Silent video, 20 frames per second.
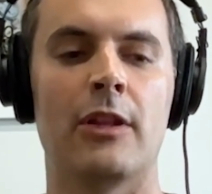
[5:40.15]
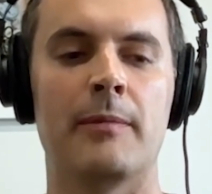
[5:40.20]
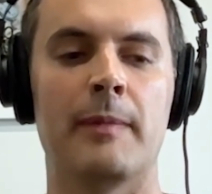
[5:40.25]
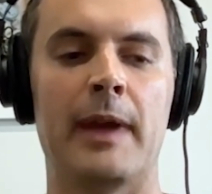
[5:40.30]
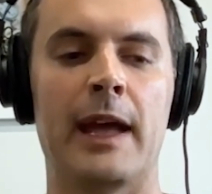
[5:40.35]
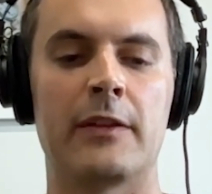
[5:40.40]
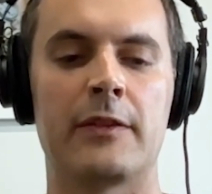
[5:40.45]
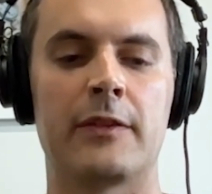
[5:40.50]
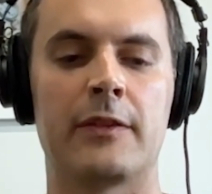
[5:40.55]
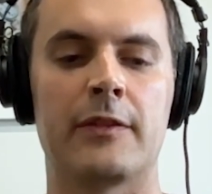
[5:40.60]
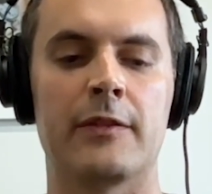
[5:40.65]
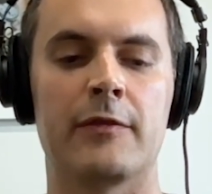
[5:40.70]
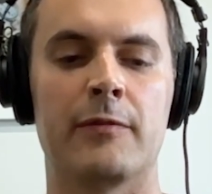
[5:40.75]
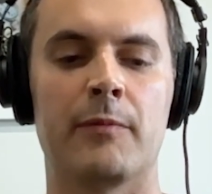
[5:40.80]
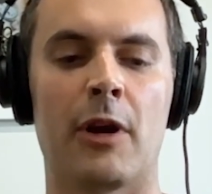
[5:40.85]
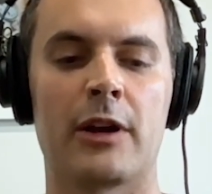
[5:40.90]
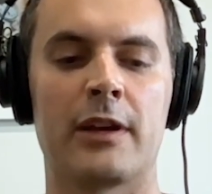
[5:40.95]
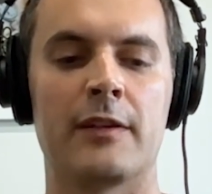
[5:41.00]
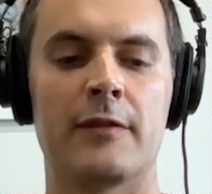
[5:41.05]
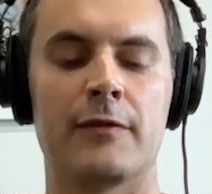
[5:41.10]
amounts of
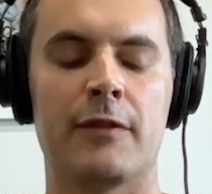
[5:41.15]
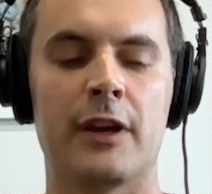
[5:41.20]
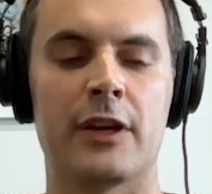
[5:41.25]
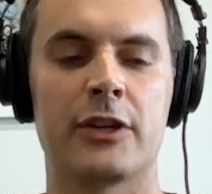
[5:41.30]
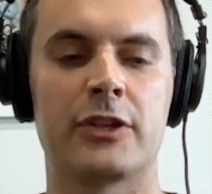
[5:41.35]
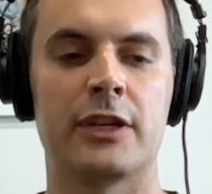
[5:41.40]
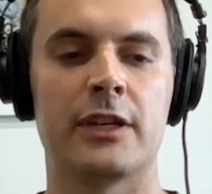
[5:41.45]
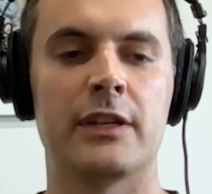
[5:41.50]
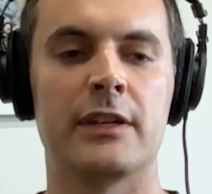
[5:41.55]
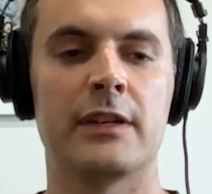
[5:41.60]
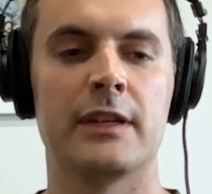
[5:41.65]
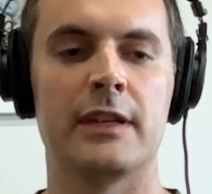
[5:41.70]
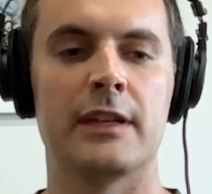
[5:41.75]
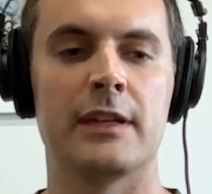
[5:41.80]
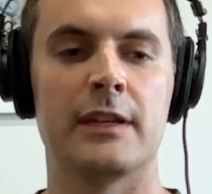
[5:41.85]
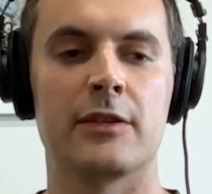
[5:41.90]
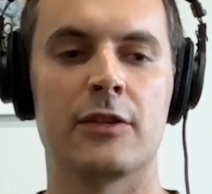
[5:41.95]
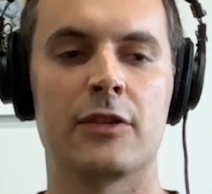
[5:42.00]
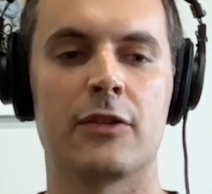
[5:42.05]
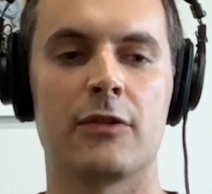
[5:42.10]
market friction
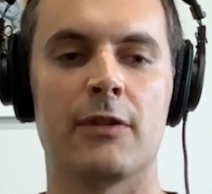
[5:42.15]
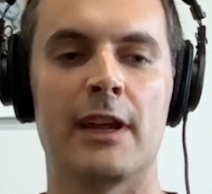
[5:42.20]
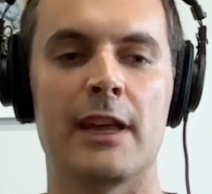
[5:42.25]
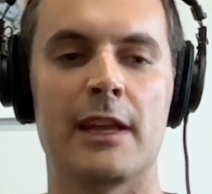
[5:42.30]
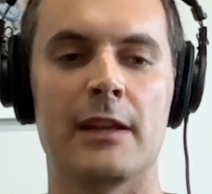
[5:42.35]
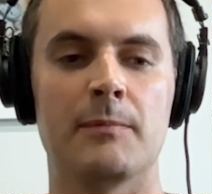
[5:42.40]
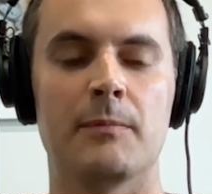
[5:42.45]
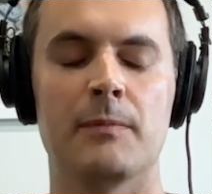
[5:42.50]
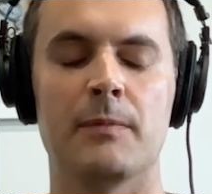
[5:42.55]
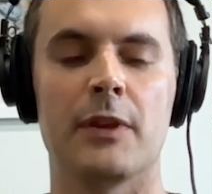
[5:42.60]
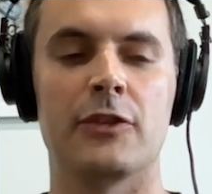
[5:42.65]
can create